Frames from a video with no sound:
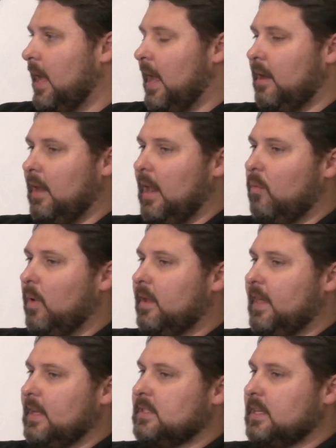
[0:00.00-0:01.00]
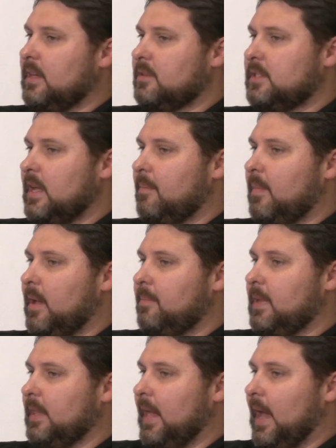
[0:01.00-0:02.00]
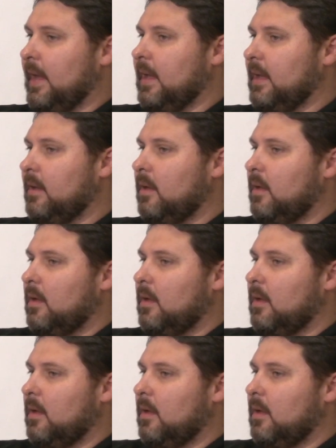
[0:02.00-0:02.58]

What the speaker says: And where that skill set might be lacking,